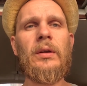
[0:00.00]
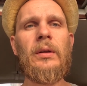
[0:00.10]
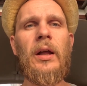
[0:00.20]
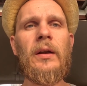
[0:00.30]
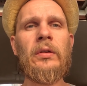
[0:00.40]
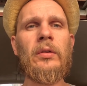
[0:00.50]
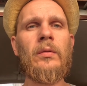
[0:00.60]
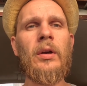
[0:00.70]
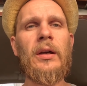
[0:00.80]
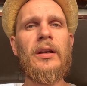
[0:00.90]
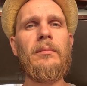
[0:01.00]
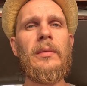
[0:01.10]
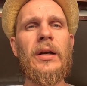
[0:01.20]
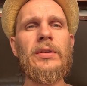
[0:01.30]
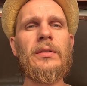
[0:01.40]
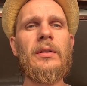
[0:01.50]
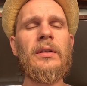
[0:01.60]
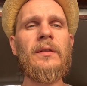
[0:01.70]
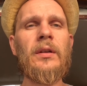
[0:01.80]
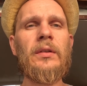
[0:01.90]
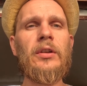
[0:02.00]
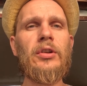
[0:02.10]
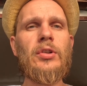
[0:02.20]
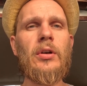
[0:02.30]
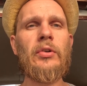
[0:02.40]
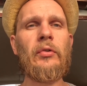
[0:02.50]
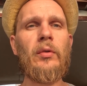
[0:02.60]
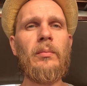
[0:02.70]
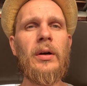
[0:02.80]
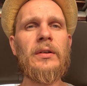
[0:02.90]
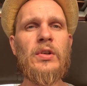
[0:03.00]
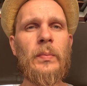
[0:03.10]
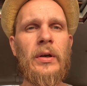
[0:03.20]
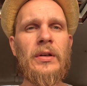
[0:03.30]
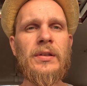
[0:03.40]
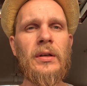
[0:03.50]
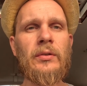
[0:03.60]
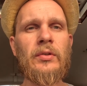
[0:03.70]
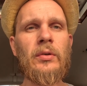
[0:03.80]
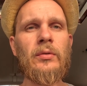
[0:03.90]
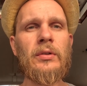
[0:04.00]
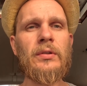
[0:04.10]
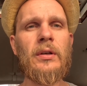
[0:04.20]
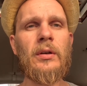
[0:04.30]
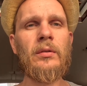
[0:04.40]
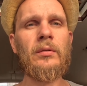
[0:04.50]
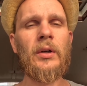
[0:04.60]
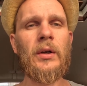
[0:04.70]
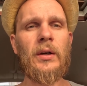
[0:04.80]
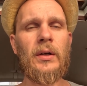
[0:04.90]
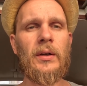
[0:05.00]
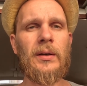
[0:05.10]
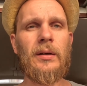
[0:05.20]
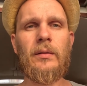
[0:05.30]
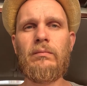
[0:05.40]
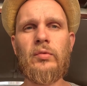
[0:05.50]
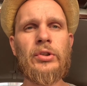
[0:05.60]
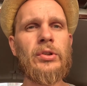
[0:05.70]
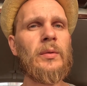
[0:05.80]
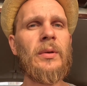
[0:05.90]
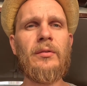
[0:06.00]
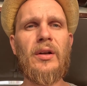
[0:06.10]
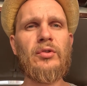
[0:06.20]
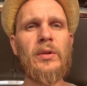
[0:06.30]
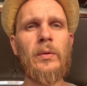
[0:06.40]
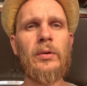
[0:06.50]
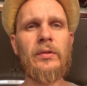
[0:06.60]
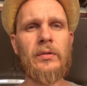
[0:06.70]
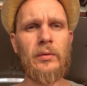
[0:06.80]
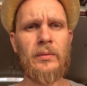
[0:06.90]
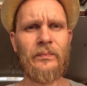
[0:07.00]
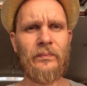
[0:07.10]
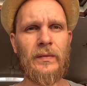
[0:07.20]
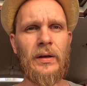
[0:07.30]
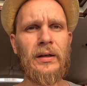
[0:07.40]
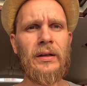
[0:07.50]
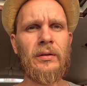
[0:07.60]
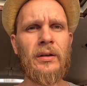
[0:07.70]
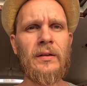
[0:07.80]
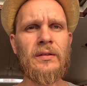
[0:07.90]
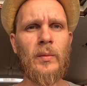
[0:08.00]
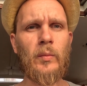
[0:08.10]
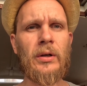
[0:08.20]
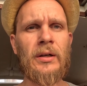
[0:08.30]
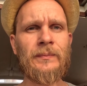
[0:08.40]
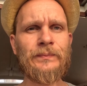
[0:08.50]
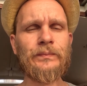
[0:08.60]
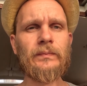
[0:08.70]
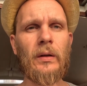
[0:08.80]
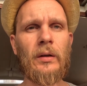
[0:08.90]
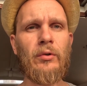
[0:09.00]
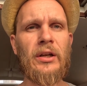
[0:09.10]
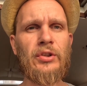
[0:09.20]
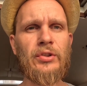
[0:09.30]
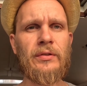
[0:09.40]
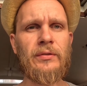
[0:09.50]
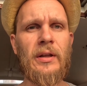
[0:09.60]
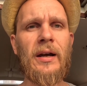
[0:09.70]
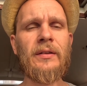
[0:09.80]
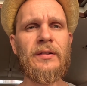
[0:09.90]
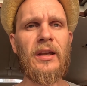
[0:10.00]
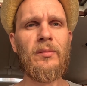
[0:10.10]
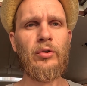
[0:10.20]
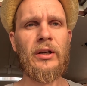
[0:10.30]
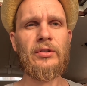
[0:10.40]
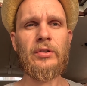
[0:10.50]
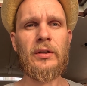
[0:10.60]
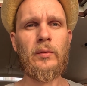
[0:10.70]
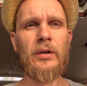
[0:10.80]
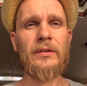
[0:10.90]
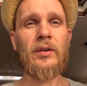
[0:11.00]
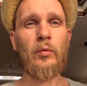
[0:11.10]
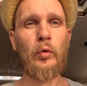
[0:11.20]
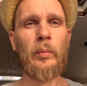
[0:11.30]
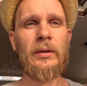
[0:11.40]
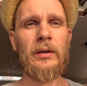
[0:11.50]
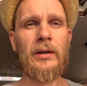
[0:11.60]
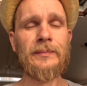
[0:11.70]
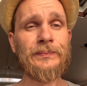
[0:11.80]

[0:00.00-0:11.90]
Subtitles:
it has to kind of match the existing charge on my spare cell. So the cell should be around 3 volts, so I need to get somewhere arranged that the same range, otherwise there will be